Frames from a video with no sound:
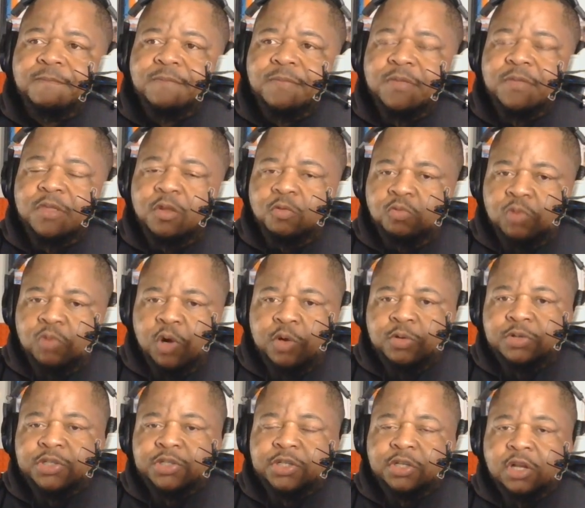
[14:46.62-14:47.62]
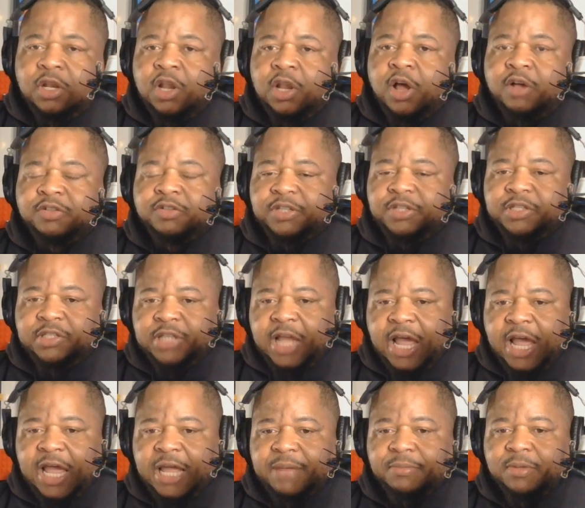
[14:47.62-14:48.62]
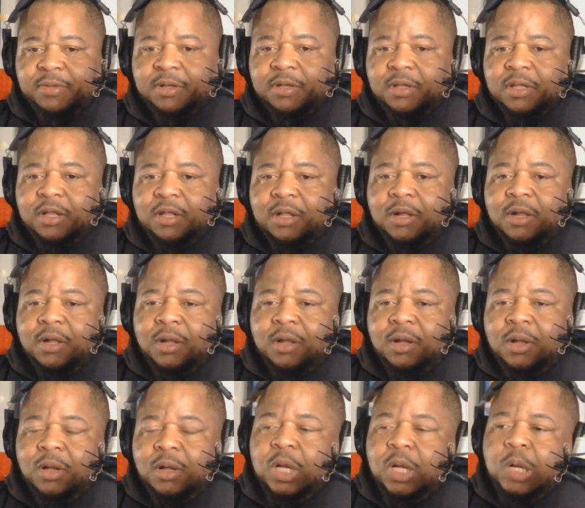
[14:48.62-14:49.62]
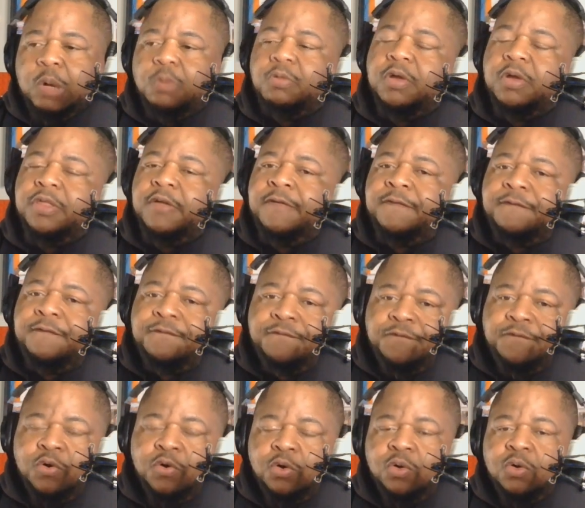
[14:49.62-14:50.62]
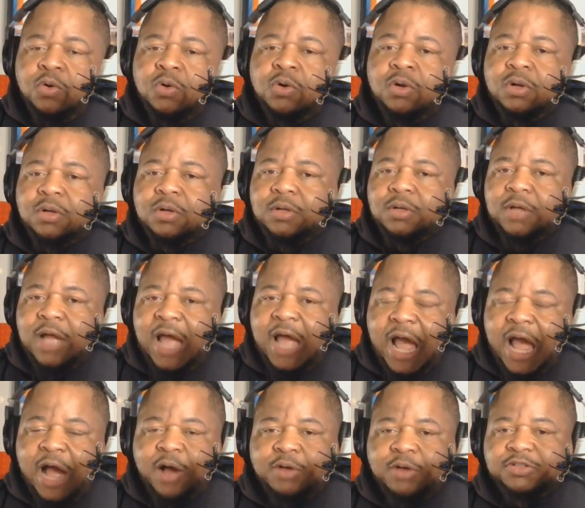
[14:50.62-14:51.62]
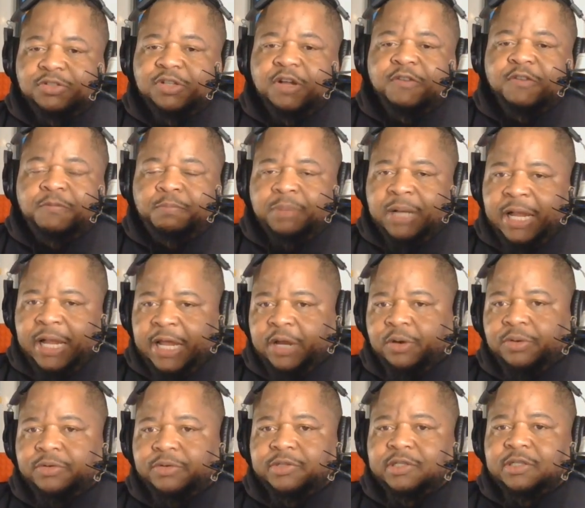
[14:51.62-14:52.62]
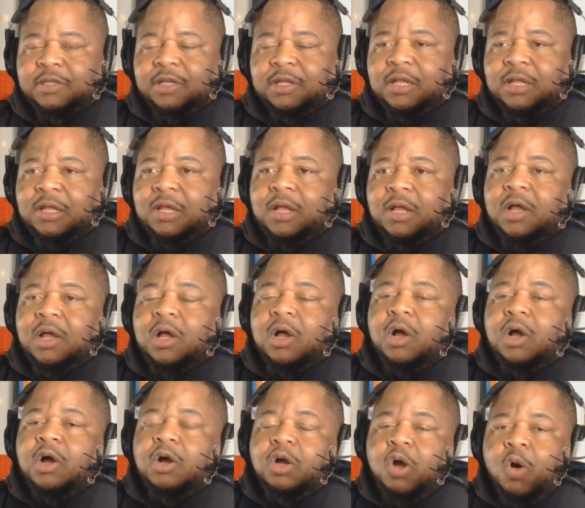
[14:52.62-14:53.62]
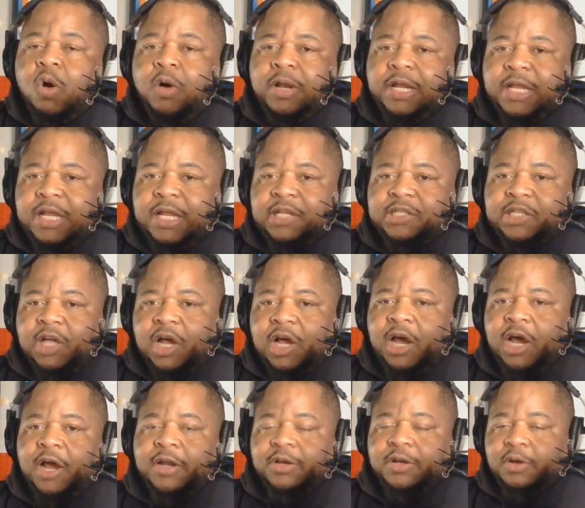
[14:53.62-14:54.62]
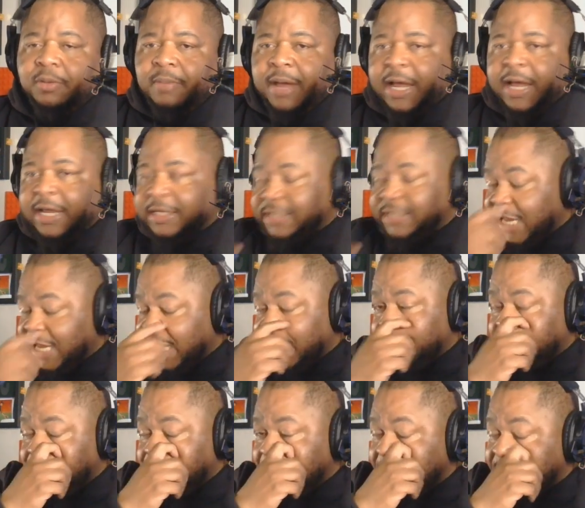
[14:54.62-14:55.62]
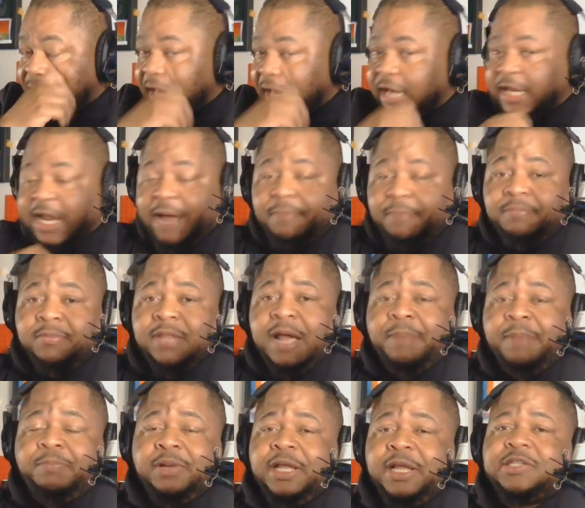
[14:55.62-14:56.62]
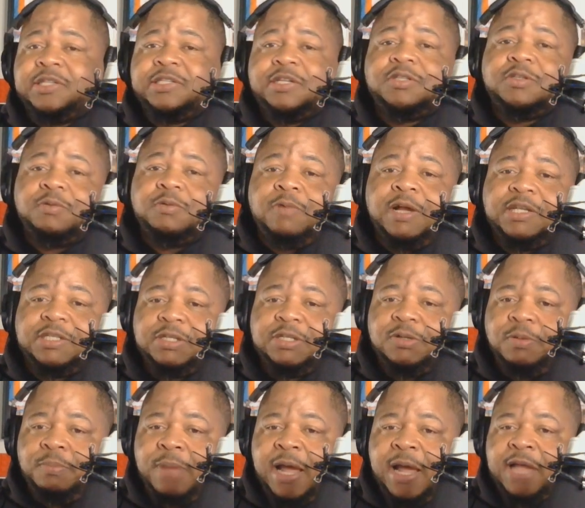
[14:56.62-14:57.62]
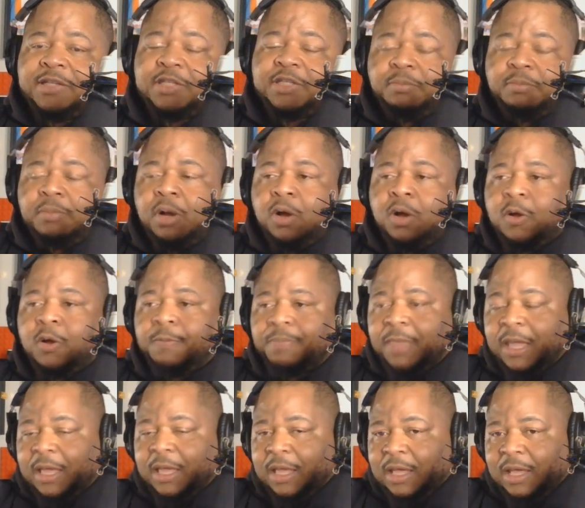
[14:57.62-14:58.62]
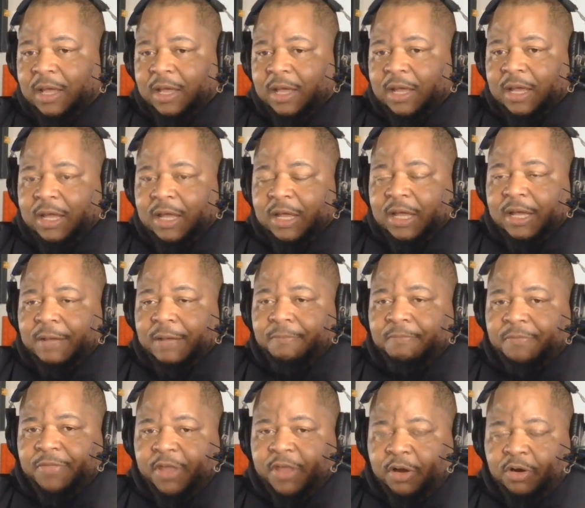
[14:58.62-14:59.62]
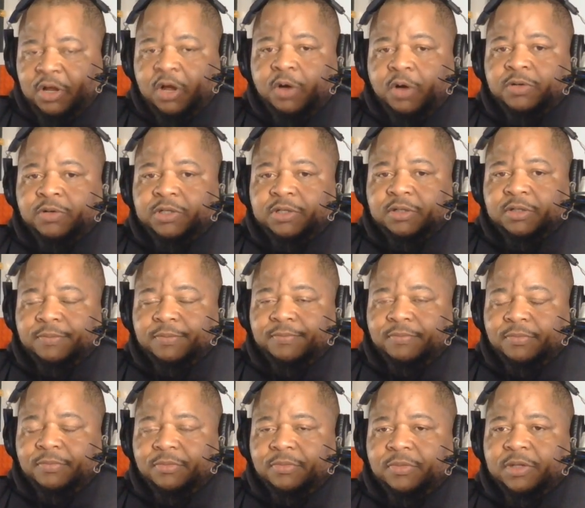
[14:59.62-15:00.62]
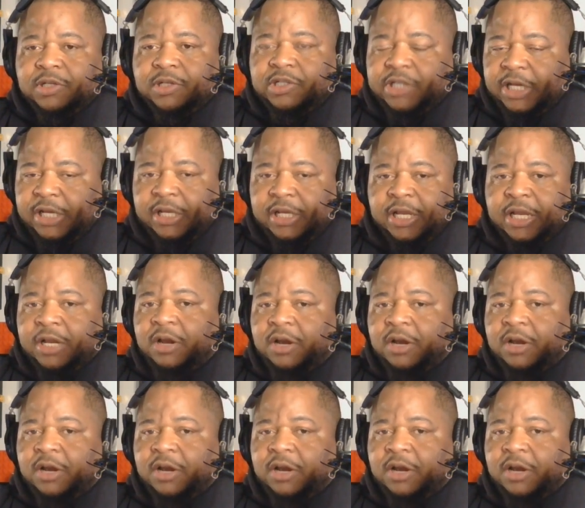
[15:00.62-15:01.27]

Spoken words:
the Rose should have lost this game with a full house of players going against an undermanned team. Not playing situational basketball. Their coach, she need